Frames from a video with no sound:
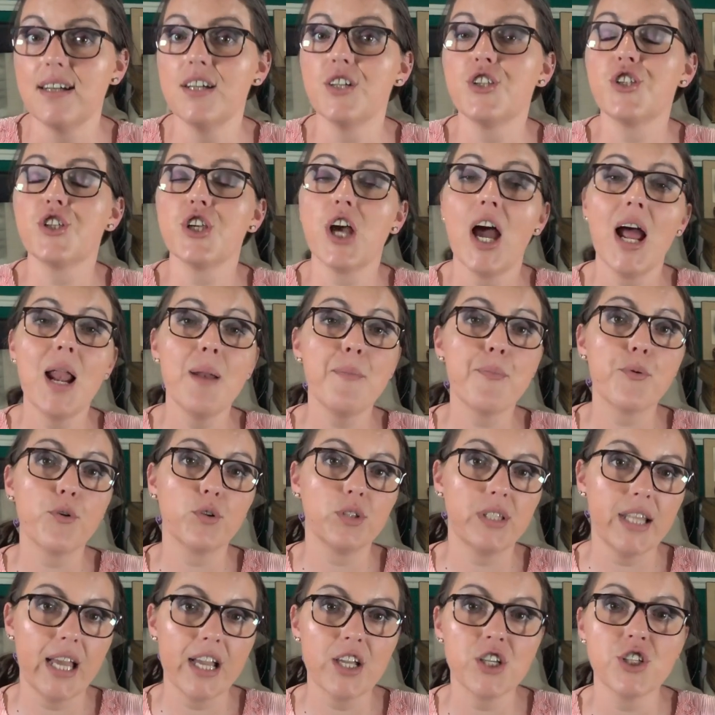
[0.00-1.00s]
A child
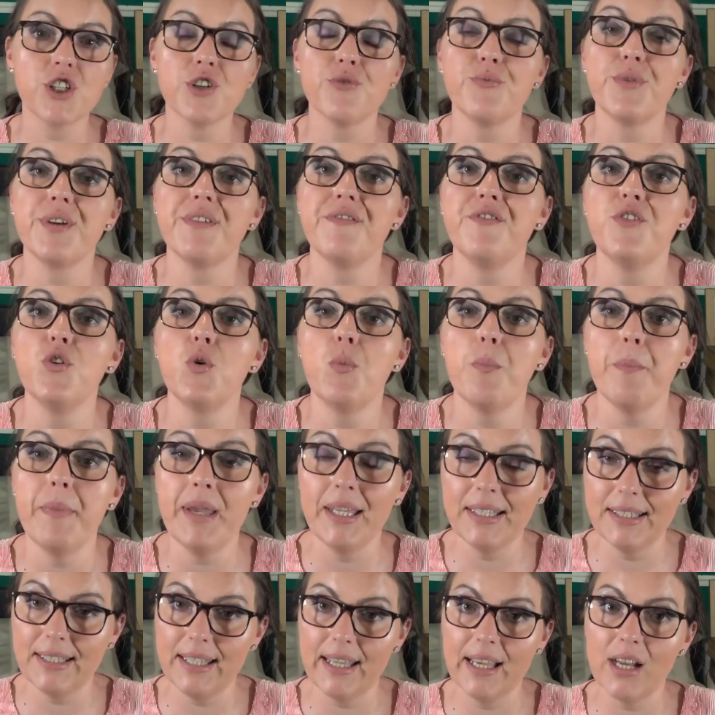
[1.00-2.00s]
protection review
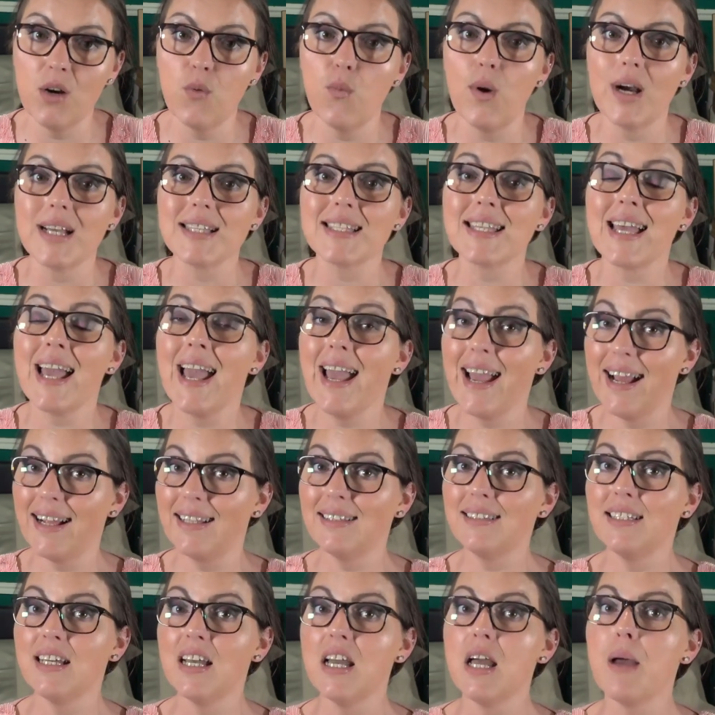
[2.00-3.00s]
meeting was
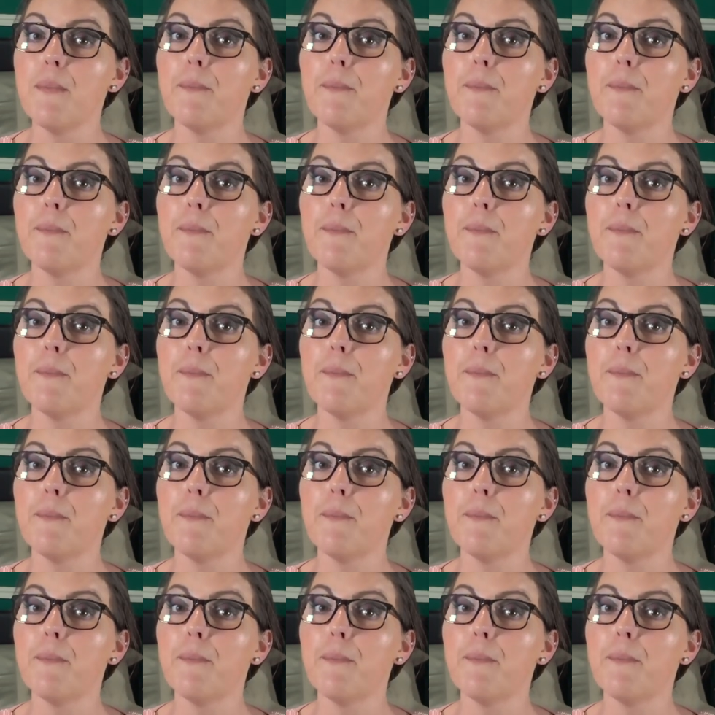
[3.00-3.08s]
held,